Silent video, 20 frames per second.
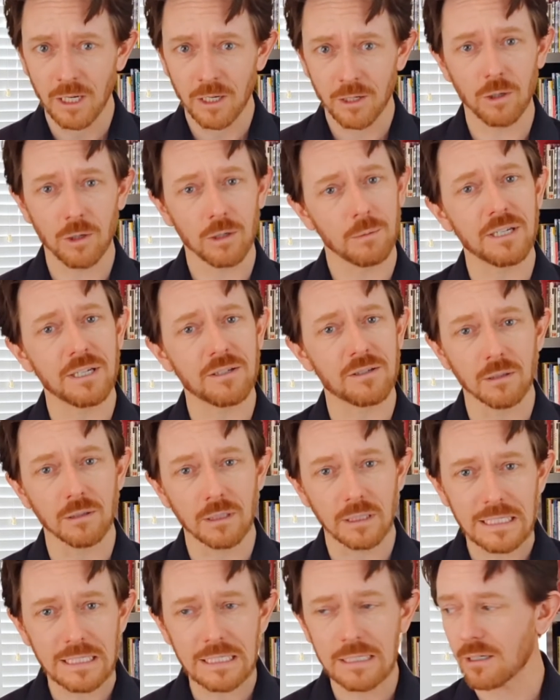could be to
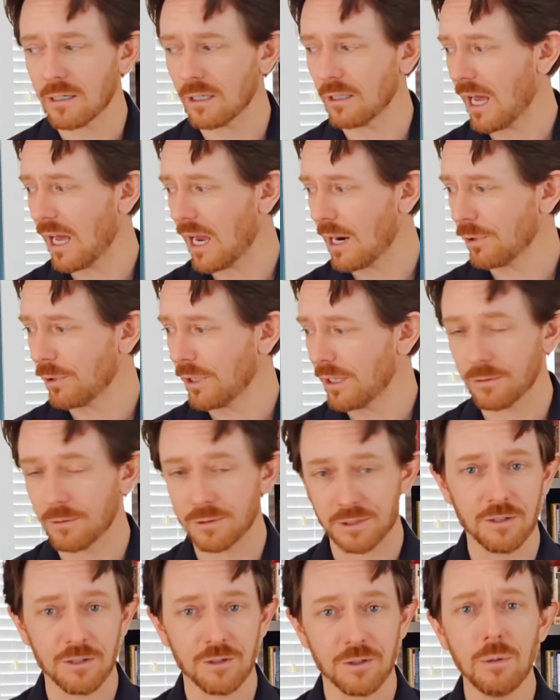lead
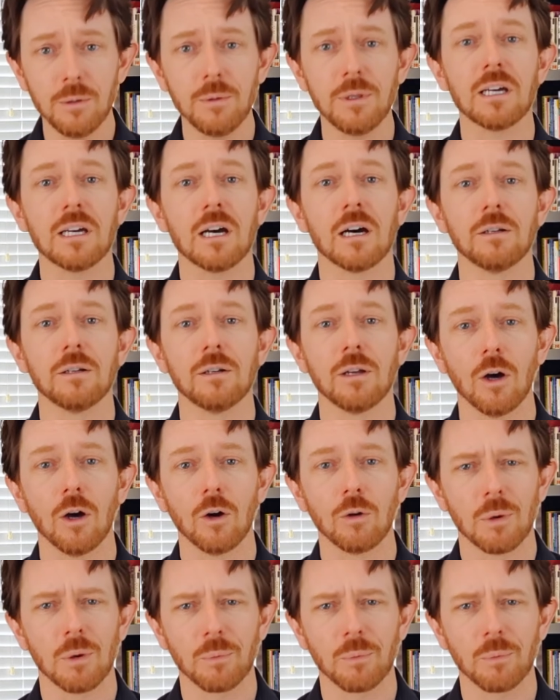collaborators into the unknown,